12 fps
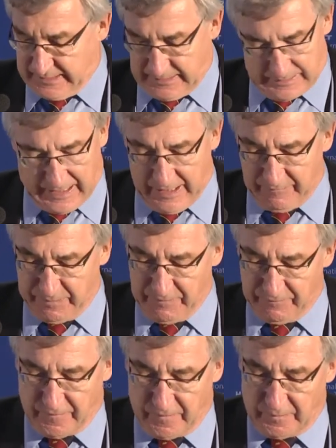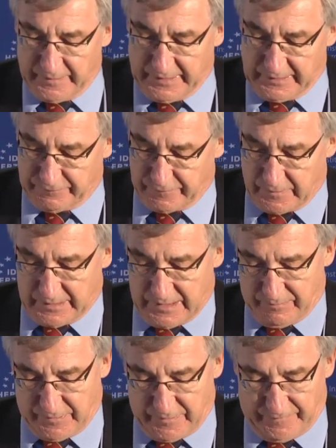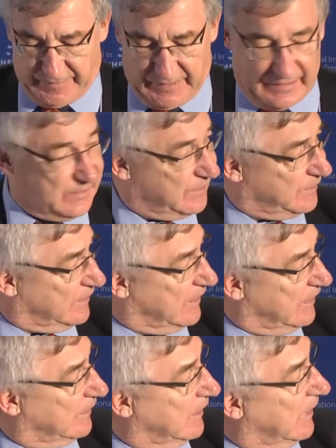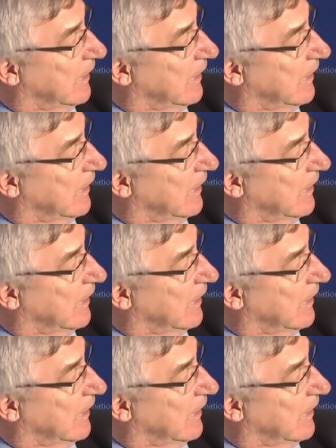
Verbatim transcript: I have been following for a number of years the